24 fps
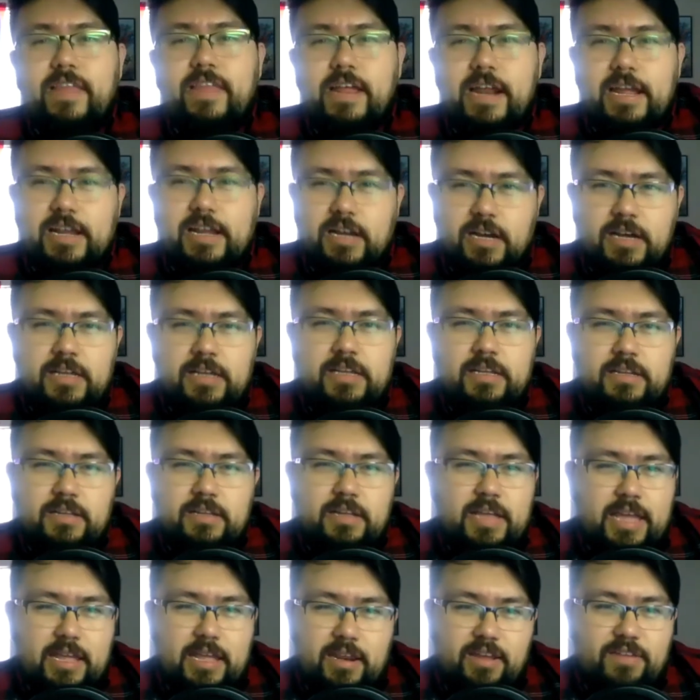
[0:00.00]
it. I cut
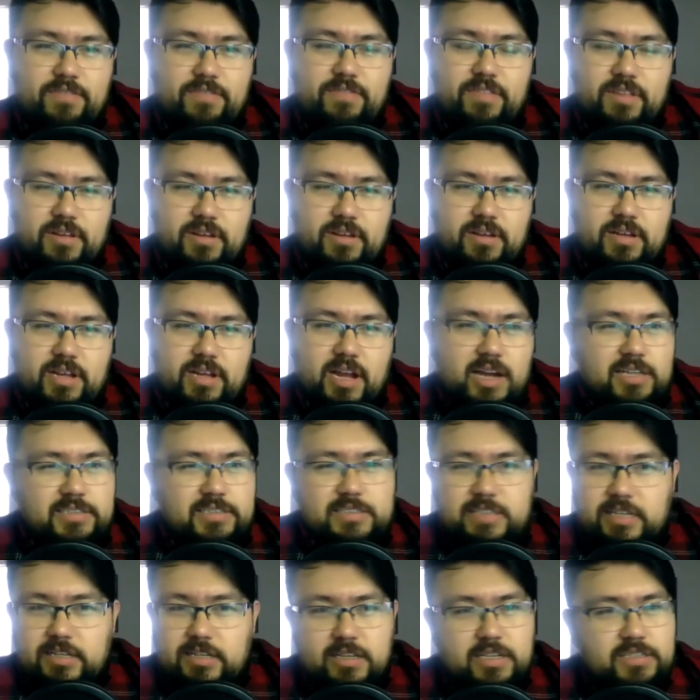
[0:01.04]
any of the
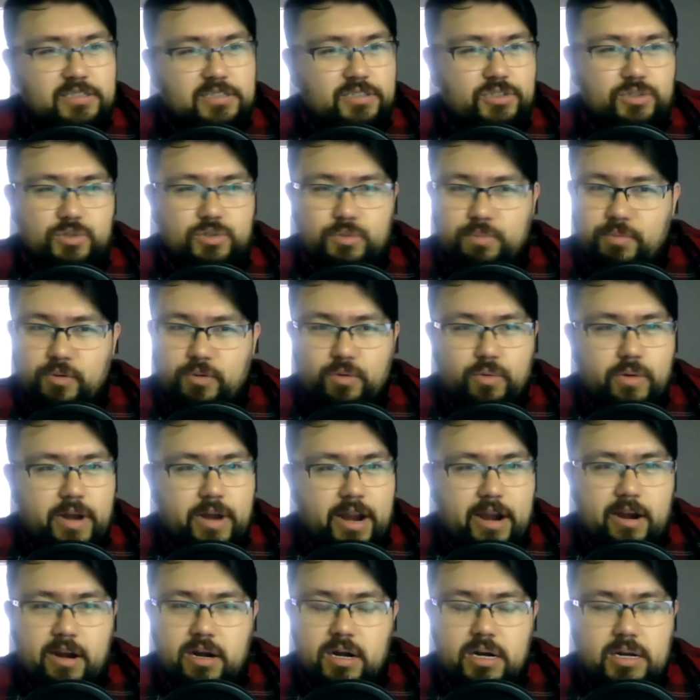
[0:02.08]
content. It's super
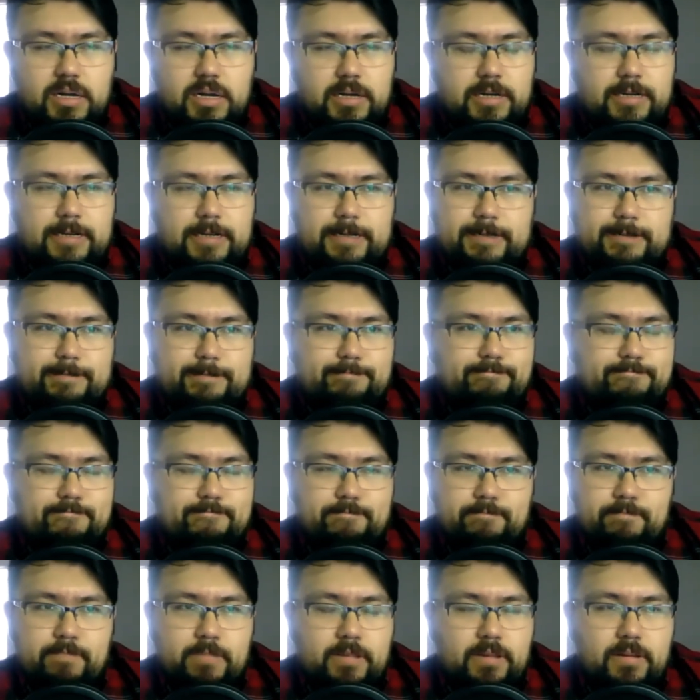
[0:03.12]
rare. Um, mm-hmm.
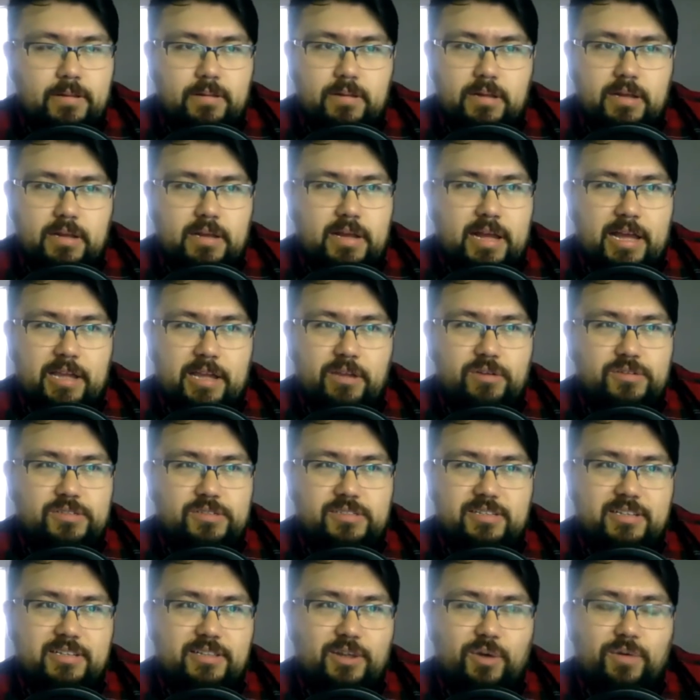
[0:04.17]
I
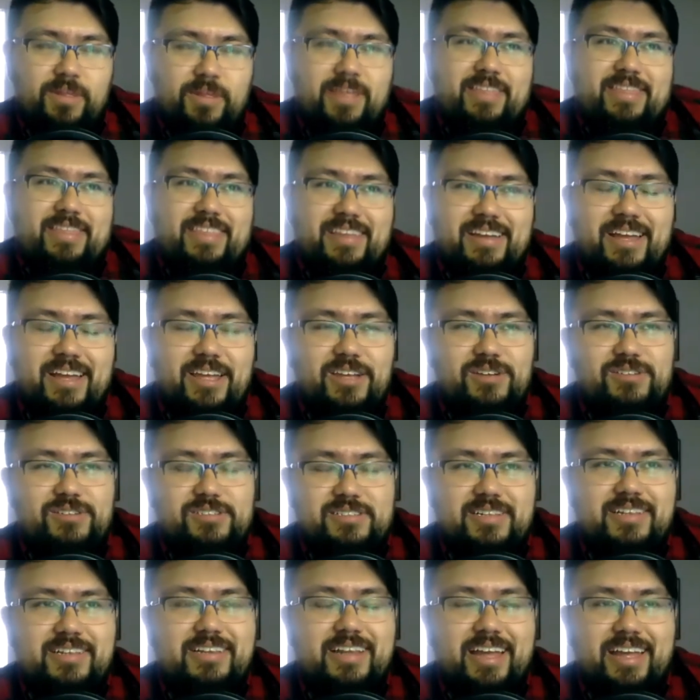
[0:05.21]
usually the only thing I
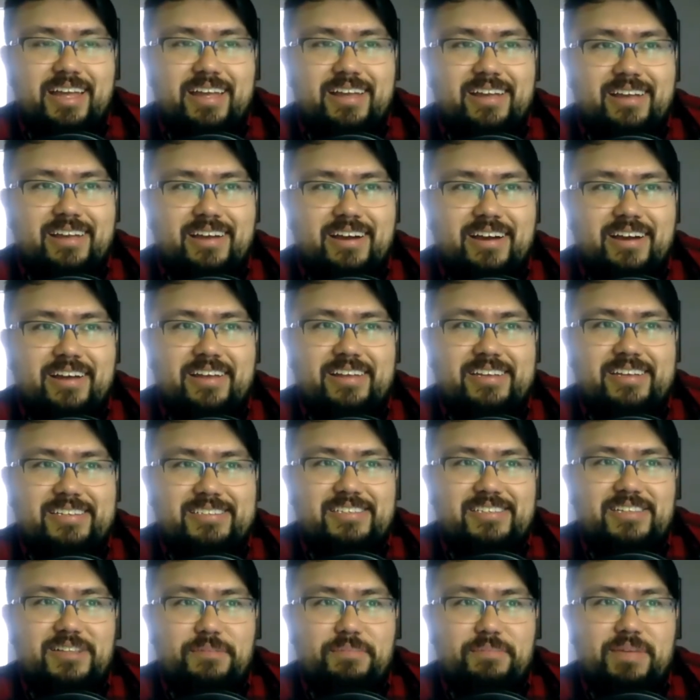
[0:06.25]
usually like cut is
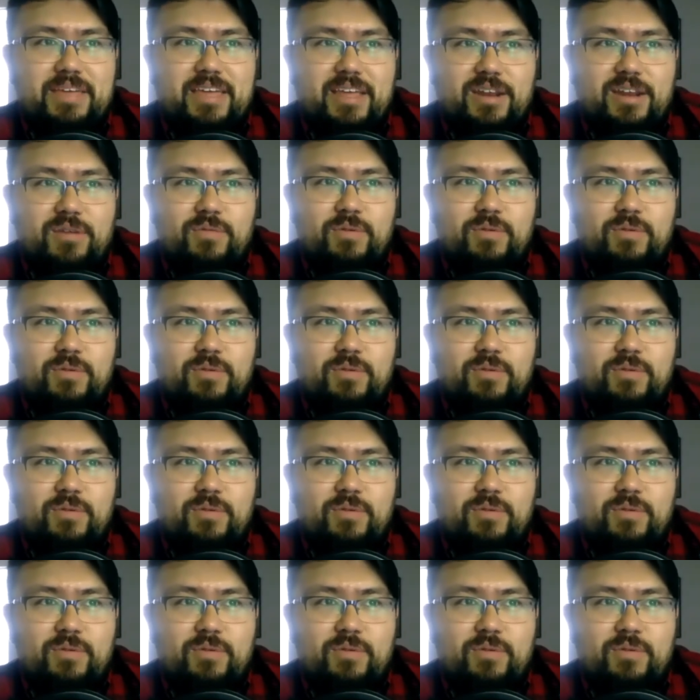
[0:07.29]
in the beginning where I'm